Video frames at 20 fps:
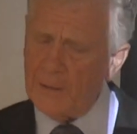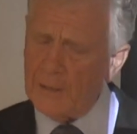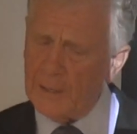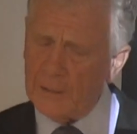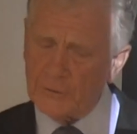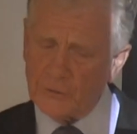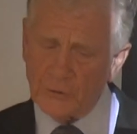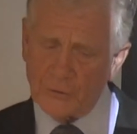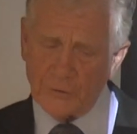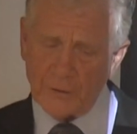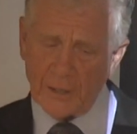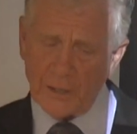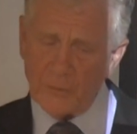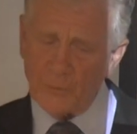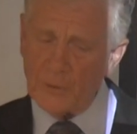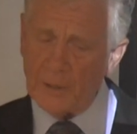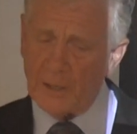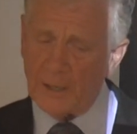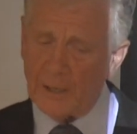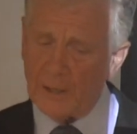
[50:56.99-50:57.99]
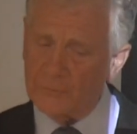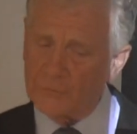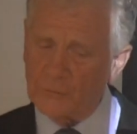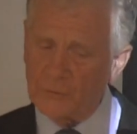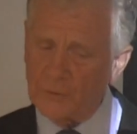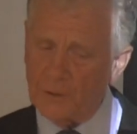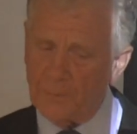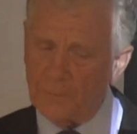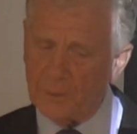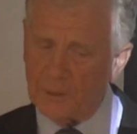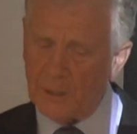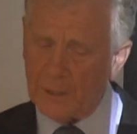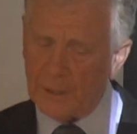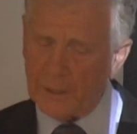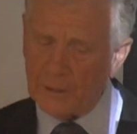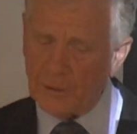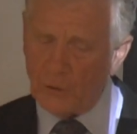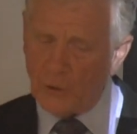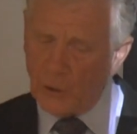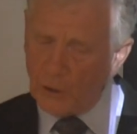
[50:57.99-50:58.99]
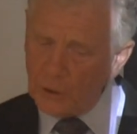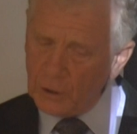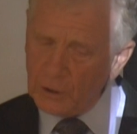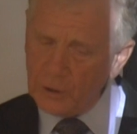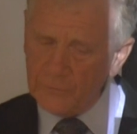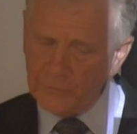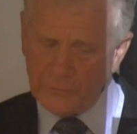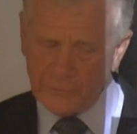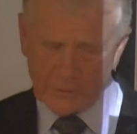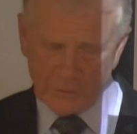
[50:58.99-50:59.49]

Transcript: and to that we have to apply all of